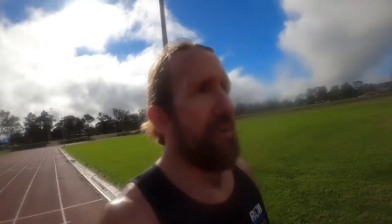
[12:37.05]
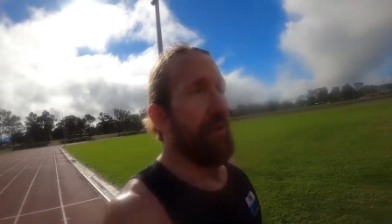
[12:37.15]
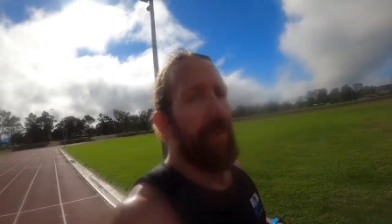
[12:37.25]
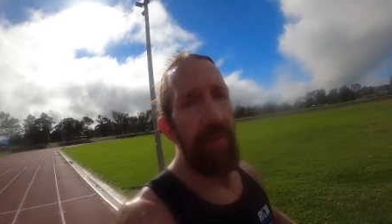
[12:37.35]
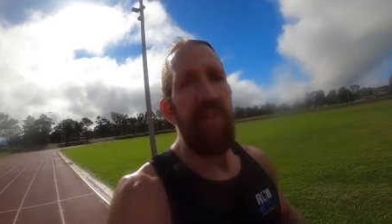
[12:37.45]

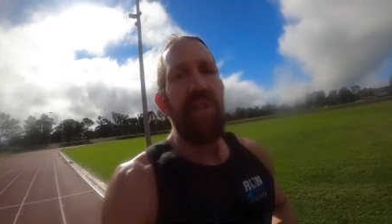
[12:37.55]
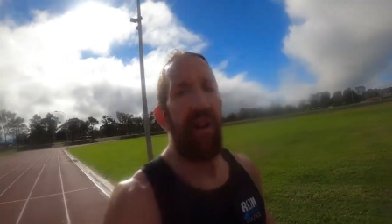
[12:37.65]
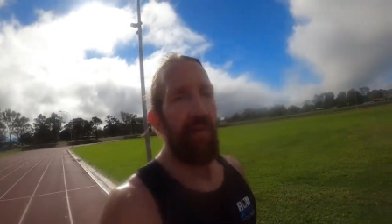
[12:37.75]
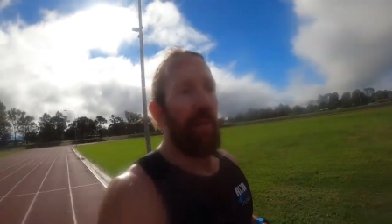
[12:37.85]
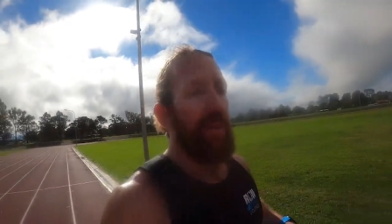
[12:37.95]

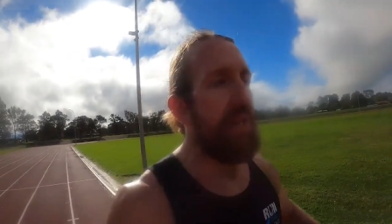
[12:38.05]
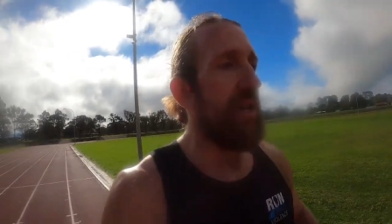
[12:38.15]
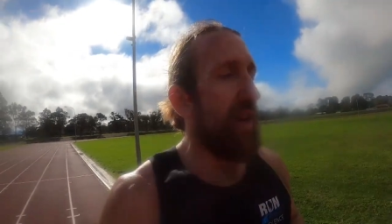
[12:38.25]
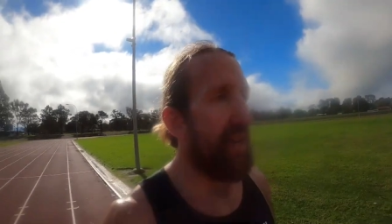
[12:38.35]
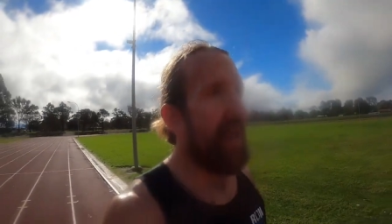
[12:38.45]

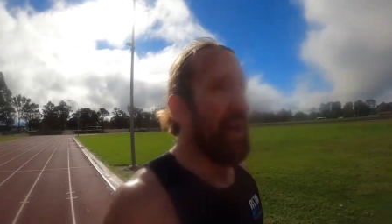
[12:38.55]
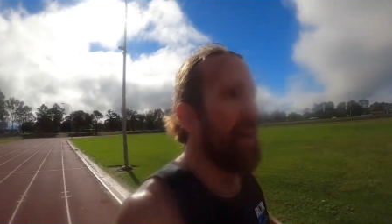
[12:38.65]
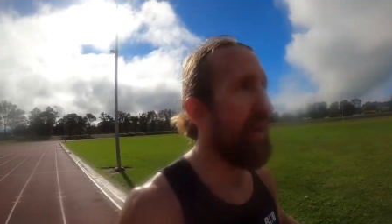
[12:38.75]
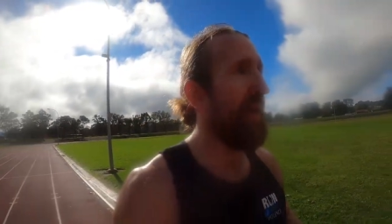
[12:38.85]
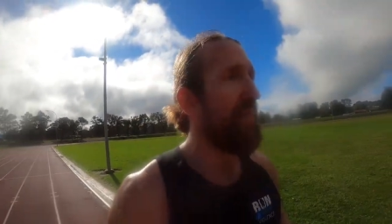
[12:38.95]
3:59.59,
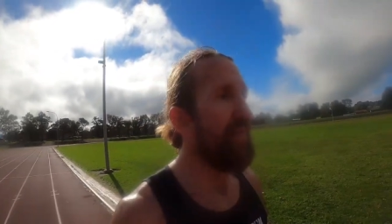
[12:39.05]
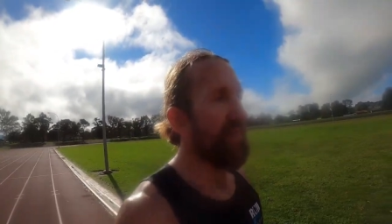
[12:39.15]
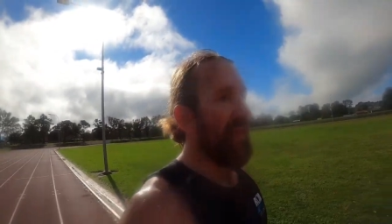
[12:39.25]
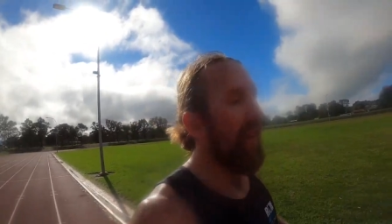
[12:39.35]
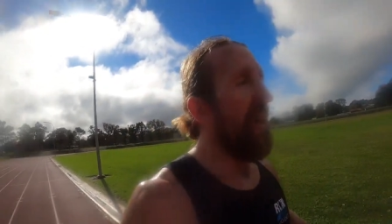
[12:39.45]

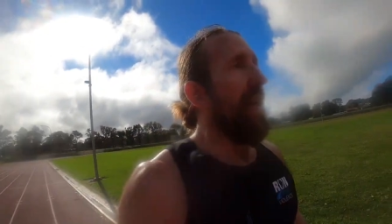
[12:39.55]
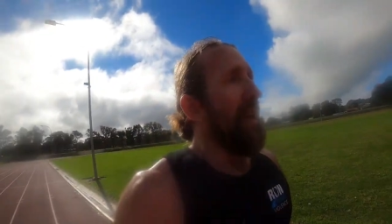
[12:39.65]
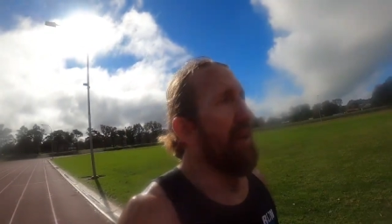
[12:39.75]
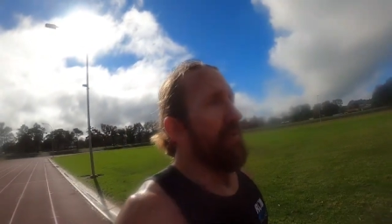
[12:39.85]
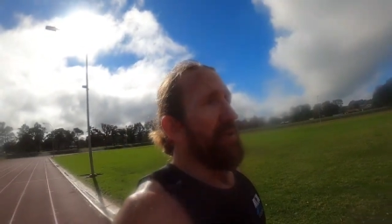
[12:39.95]

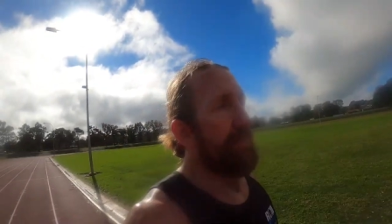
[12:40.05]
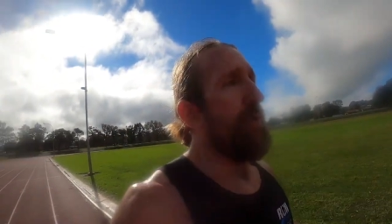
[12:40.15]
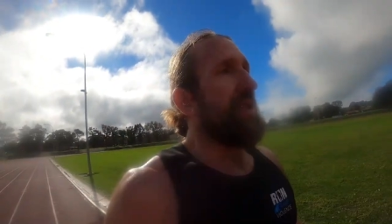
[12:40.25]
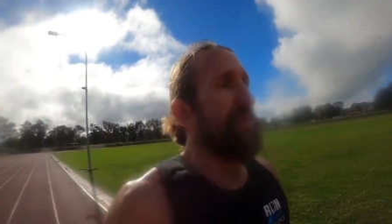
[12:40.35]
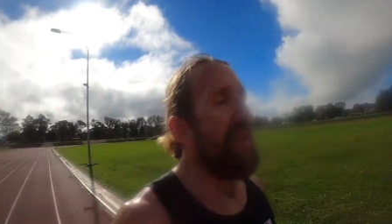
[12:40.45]
which
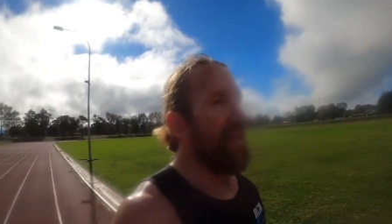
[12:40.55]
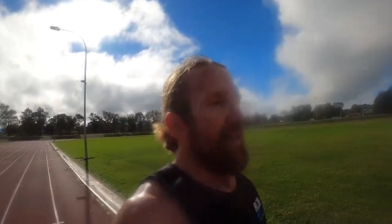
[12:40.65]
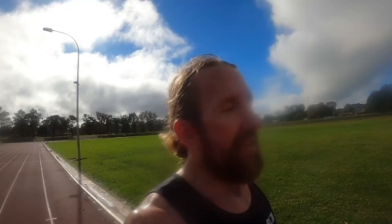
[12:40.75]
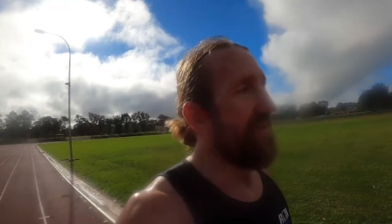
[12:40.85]
puts me at